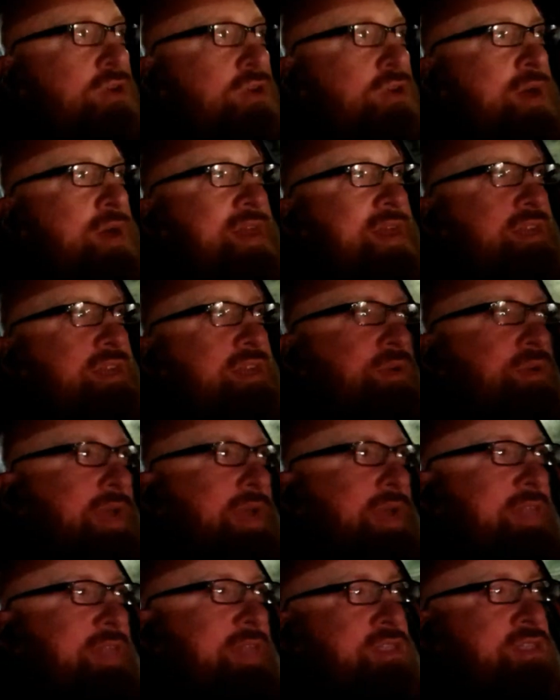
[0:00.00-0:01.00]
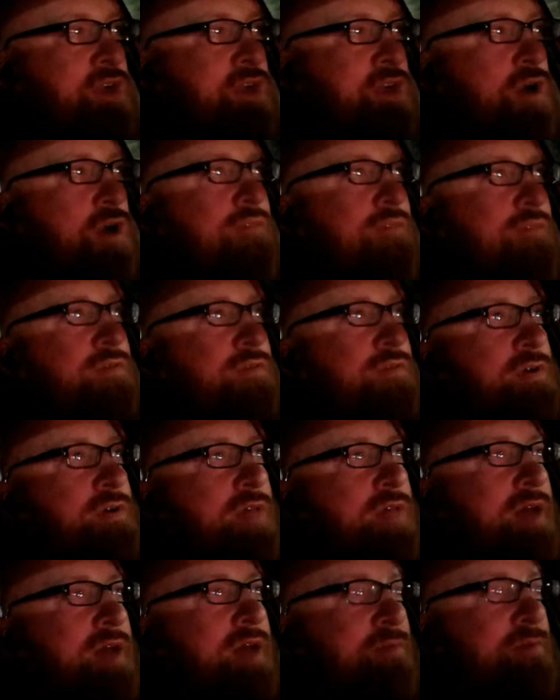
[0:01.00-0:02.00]
I like doing Instacart for
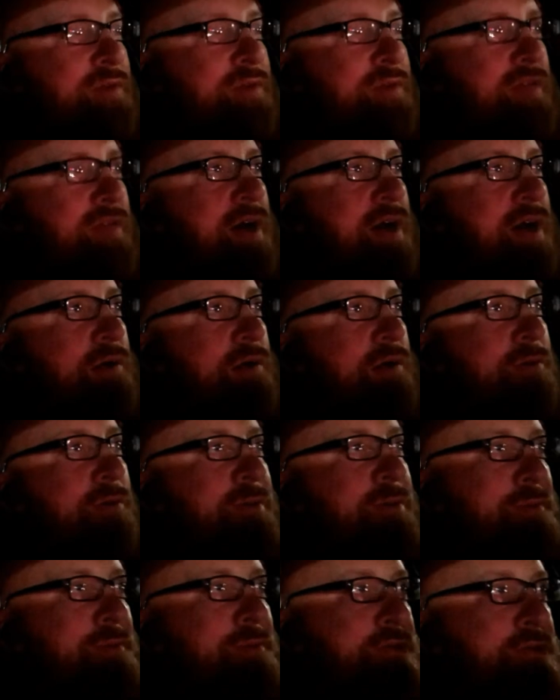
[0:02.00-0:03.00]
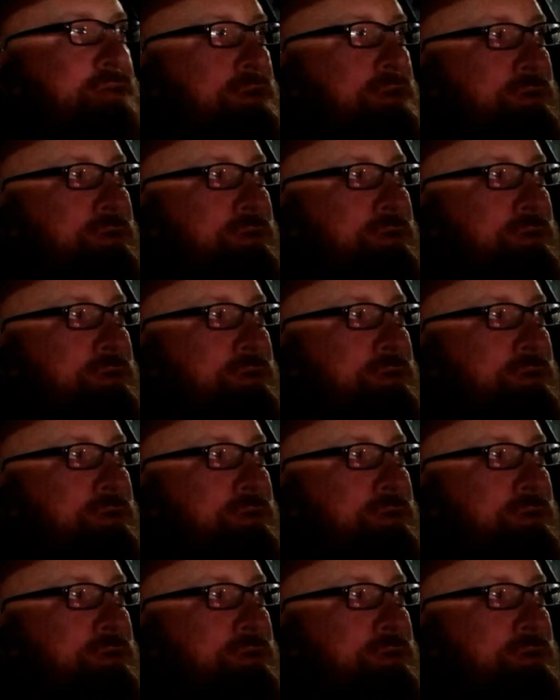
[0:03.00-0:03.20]
we have a lot of old people too.